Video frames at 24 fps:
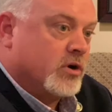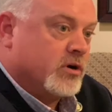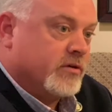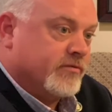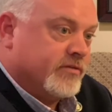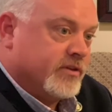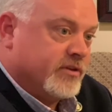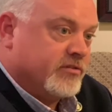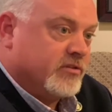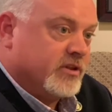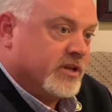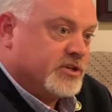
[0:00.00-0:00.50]
of
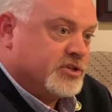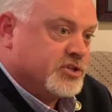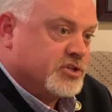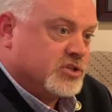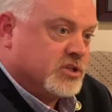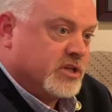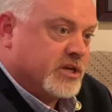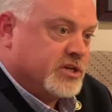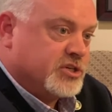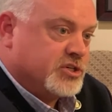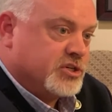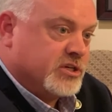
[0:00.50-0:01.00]
this
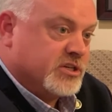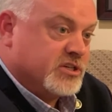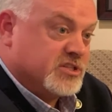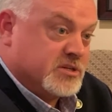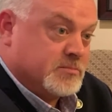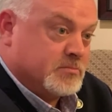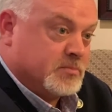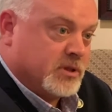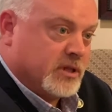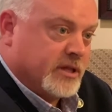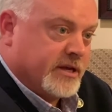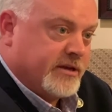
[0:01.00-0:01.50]
legislation is in
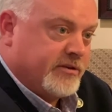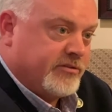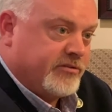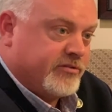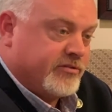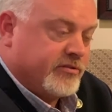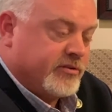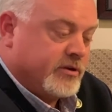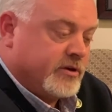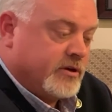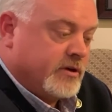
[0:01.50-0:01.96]
place,